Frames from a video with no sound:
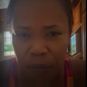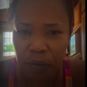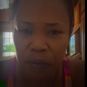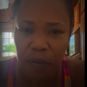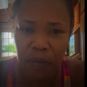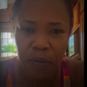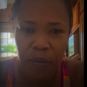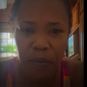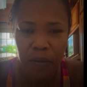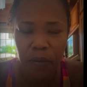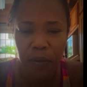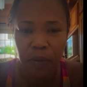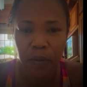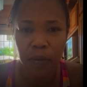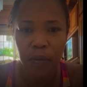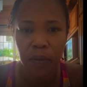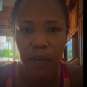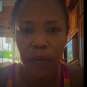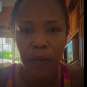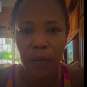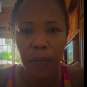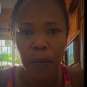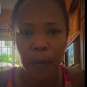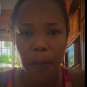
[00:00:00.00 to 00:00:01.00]

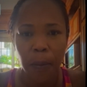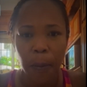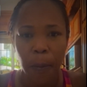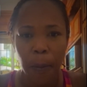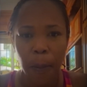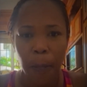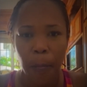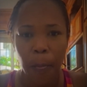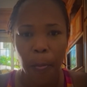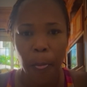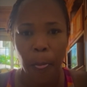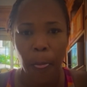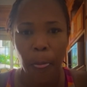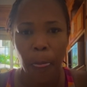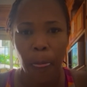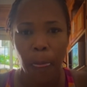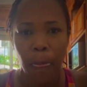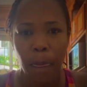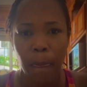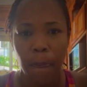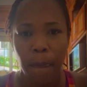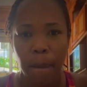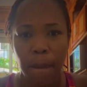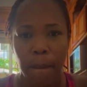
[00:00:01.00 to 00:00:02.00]

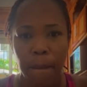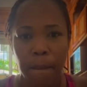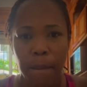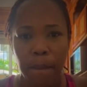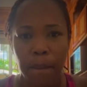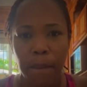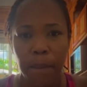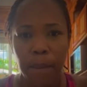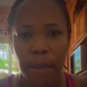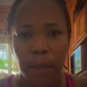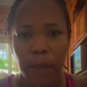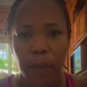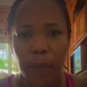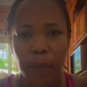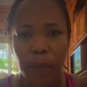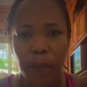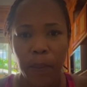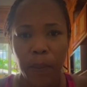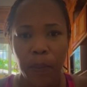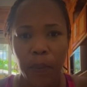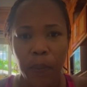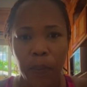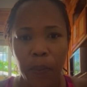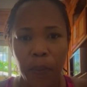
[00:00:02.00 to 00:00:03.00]

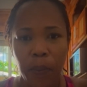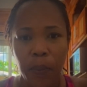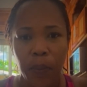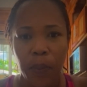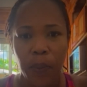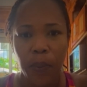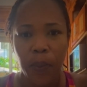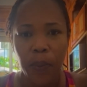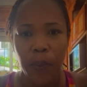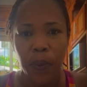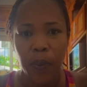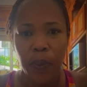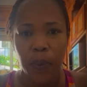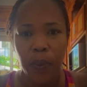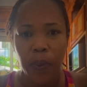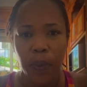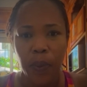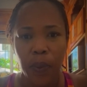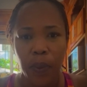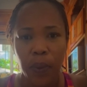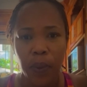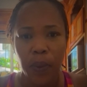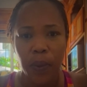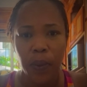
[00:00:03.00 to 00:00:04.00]

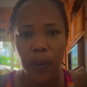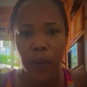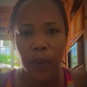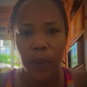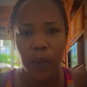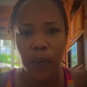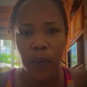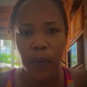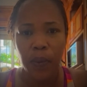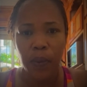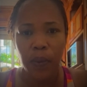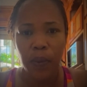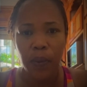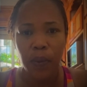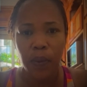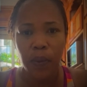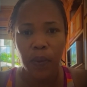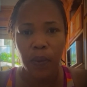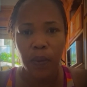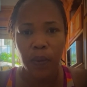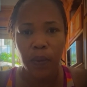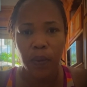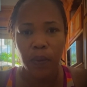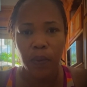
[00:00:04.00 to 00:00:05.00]

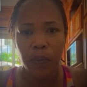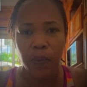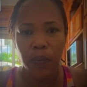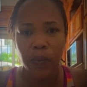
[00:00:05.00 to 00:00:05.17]
No one is speaking in this clip.